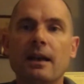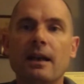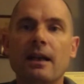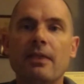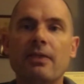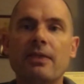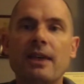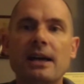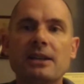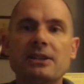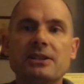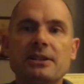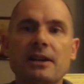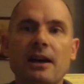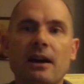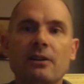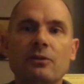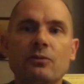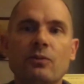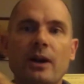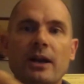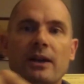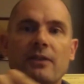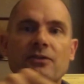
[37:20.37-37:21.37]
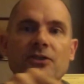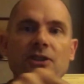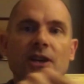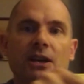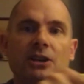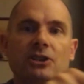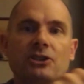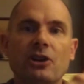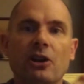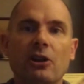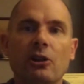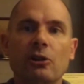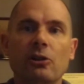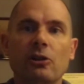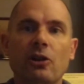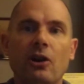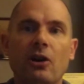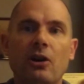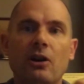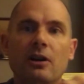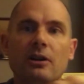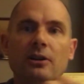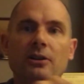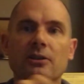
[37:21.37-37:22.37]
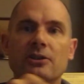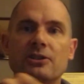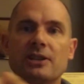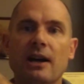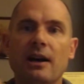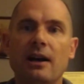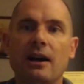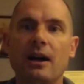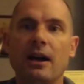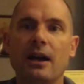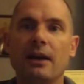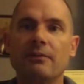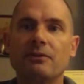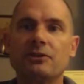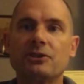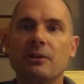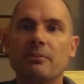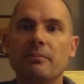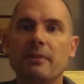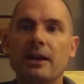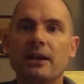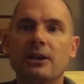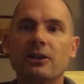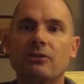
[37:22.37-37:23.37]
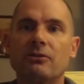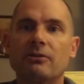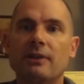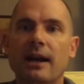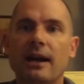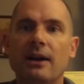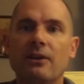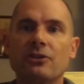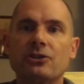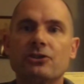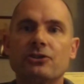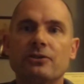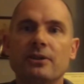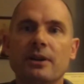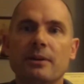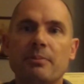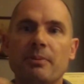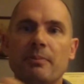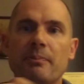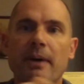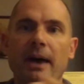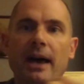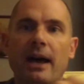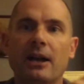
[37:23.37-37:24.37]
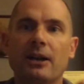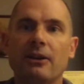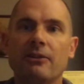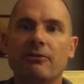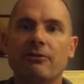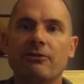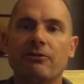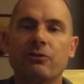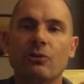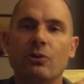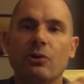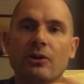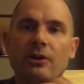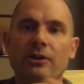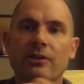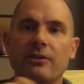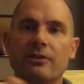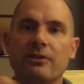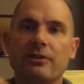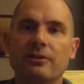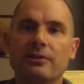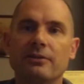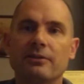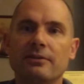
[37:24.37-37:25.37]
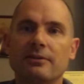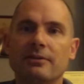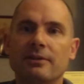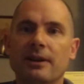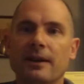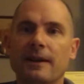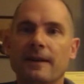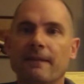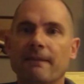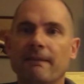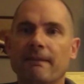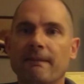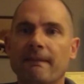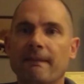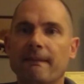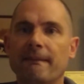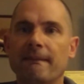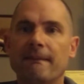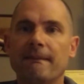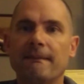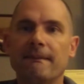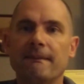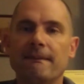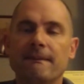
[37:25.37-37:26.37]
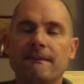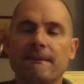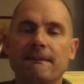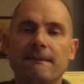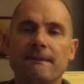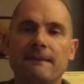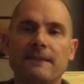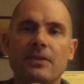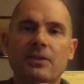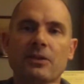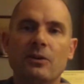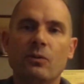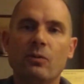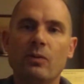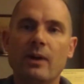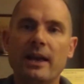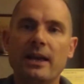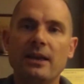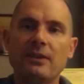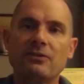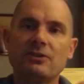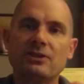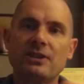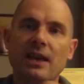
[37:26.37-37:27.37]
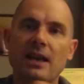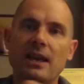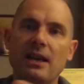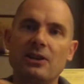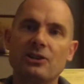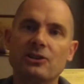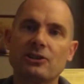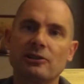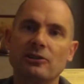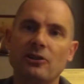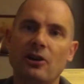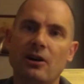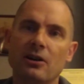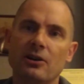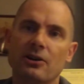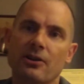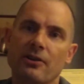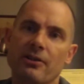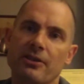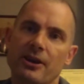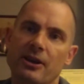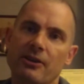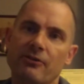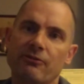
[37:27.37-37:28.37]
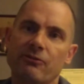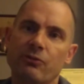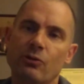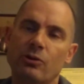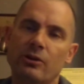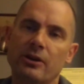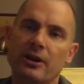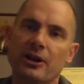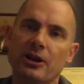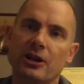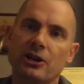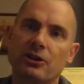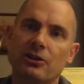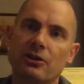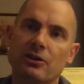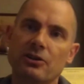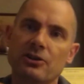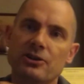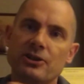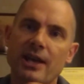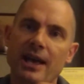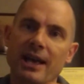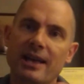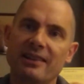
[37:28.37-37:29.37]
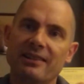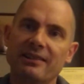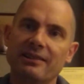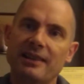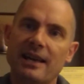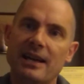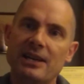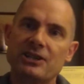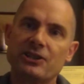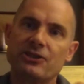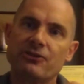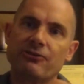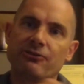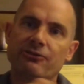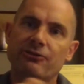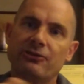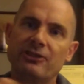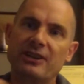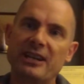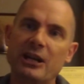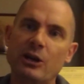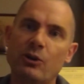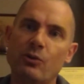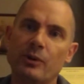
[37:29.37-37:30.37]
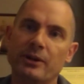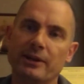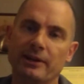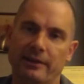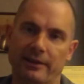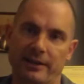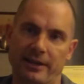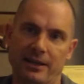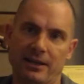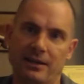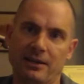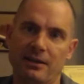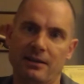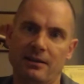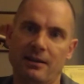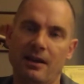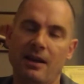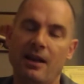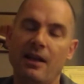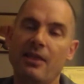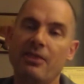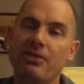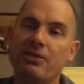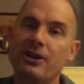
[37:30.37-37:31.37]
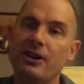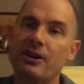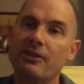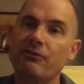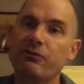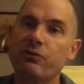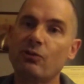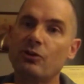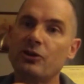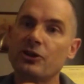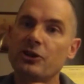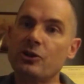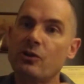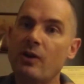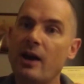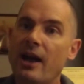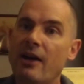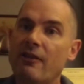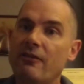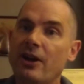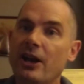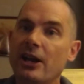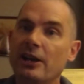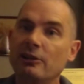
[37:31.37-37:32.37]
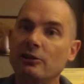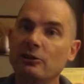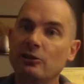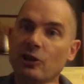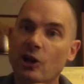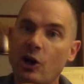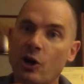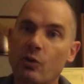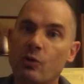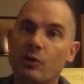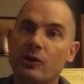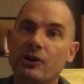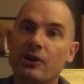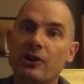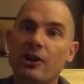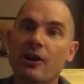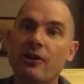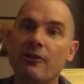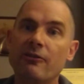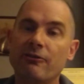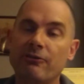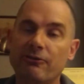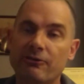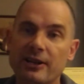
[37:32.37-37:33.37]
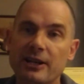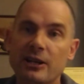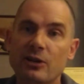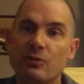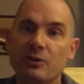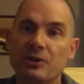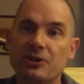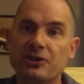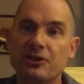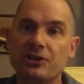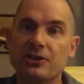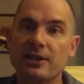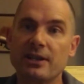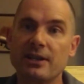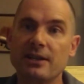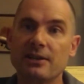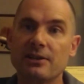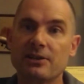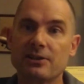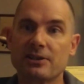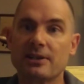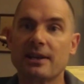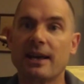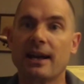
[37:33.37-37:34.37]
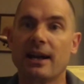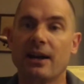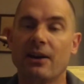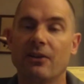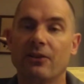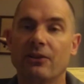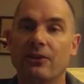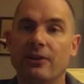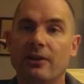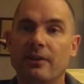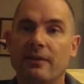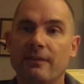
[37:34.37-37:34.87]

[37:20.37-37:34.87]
that sound wave takes a longer time to make a round trip back and forth, right? The wave takes longer, therefore it occurs less frequently, therefore you have a lower frequency sound.